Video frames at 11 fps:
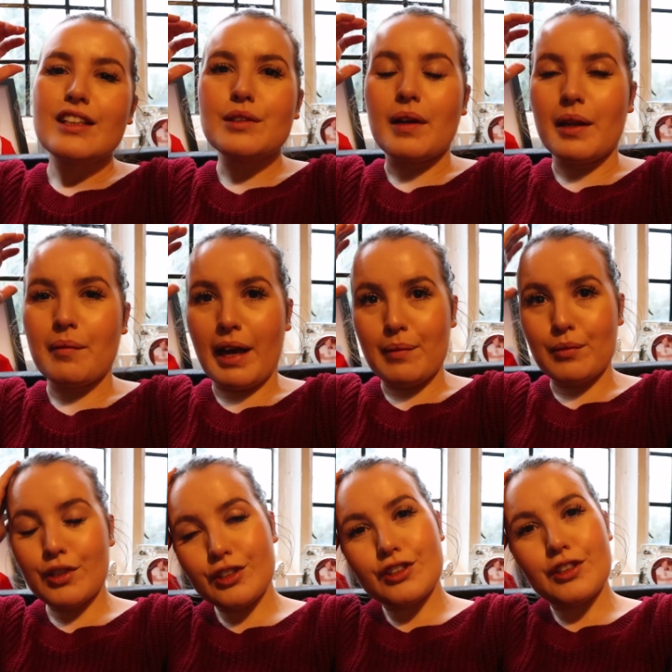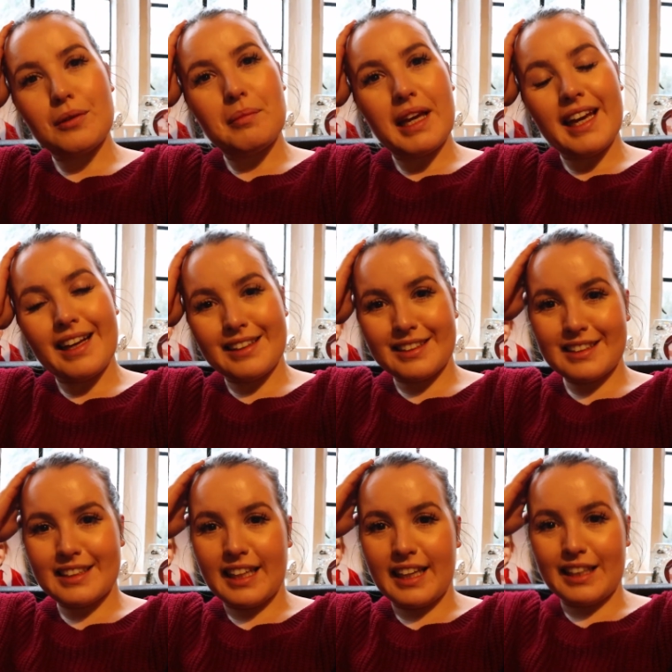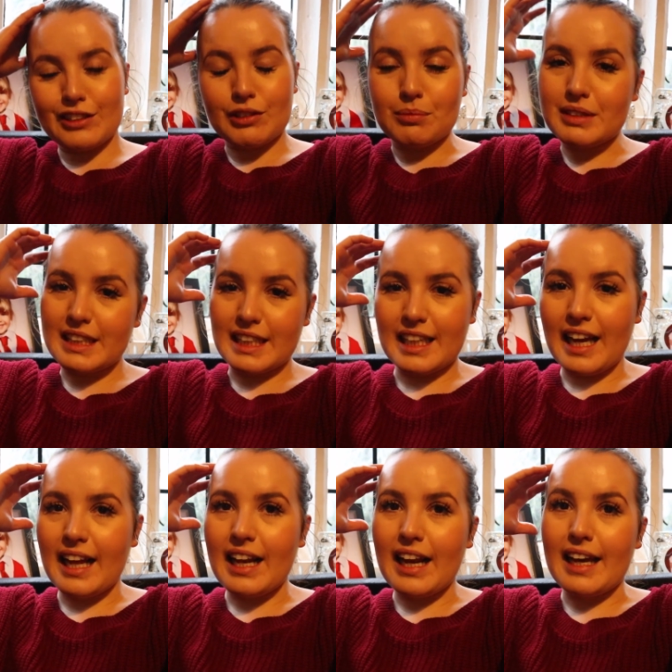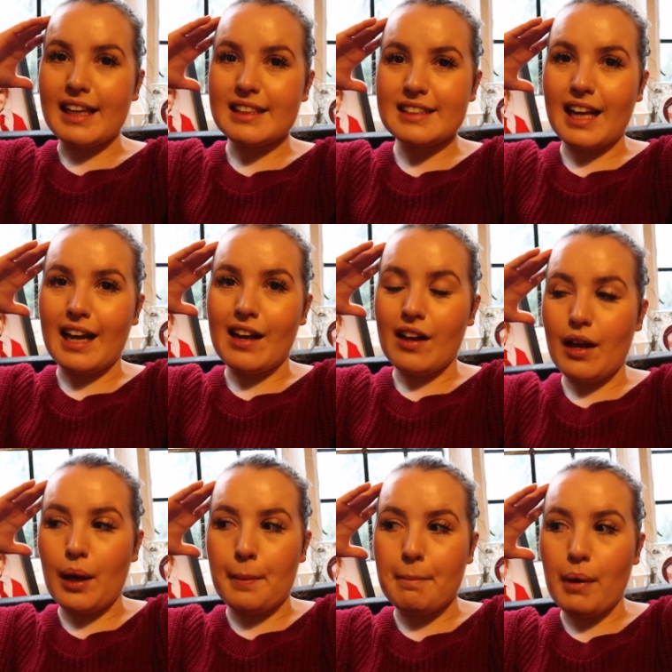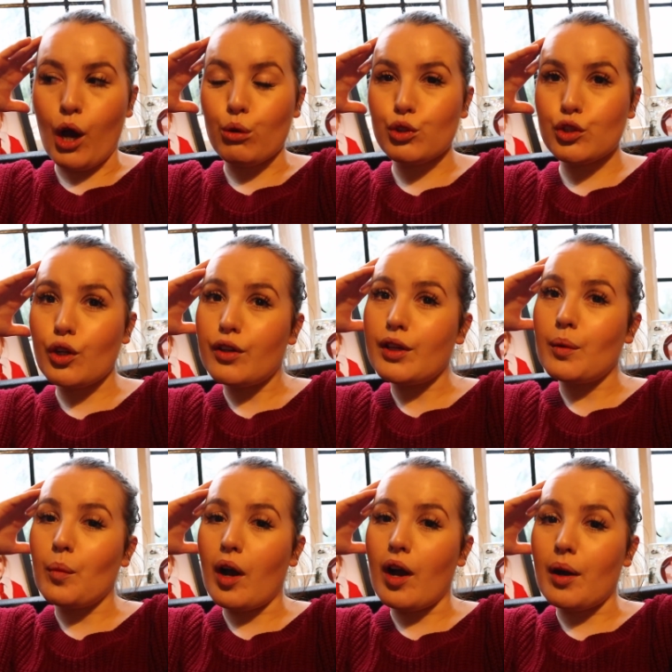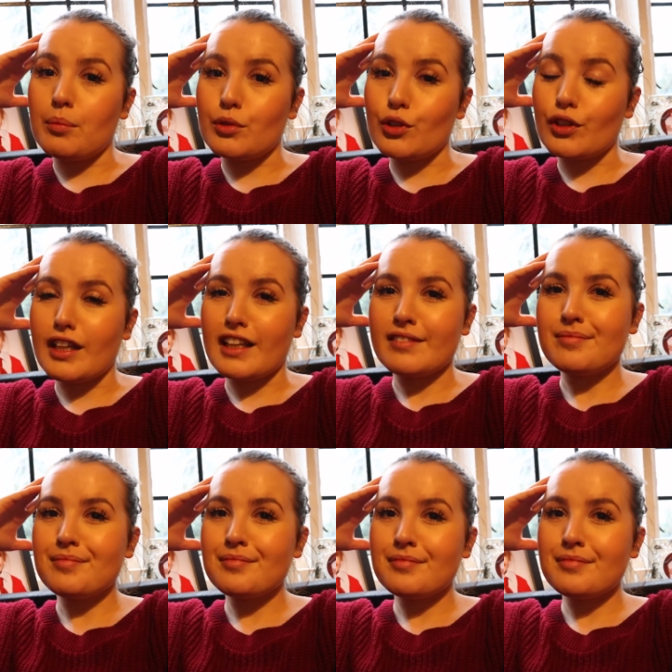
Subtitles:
So anyway, I'm gonna do me and Steve some dinner later. I'll show you what I'm cooking.